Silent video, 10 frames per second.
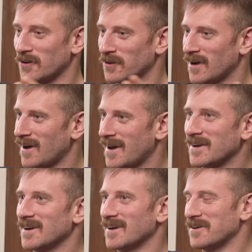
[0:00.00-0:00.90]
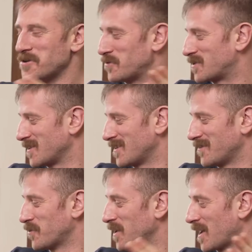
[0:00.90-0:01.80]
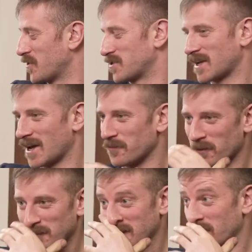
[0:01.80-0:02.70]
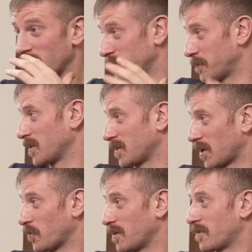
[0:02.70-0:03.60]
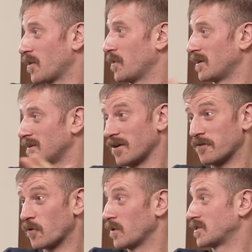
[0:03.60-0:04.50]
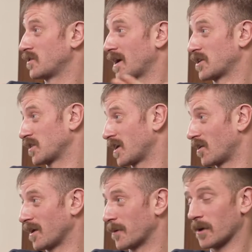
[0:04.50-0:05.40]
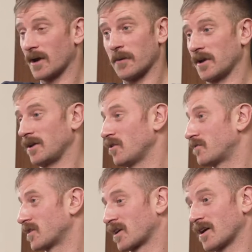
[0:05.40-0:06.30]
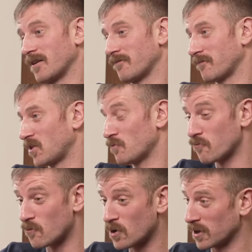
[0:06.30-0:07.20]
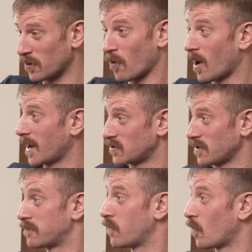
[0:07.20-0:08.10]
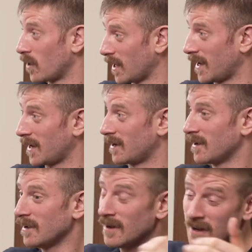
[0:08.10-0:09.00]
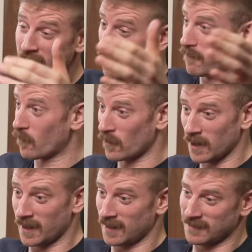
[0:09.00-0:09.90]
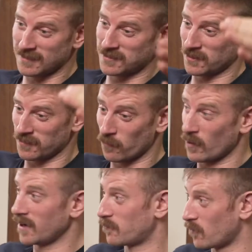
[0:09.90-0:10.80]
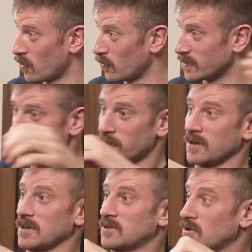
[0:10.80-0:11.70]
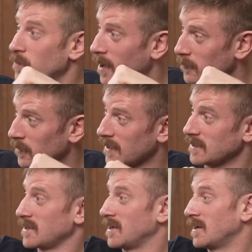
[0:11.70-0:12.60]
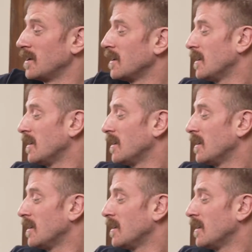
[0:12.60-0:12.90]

I didn't used to really understand what was involved in building a wind farm in a forest or natural area, but I mean, you have to cut really wide, sort of four lane sort of width roads to bring these turbine blades in.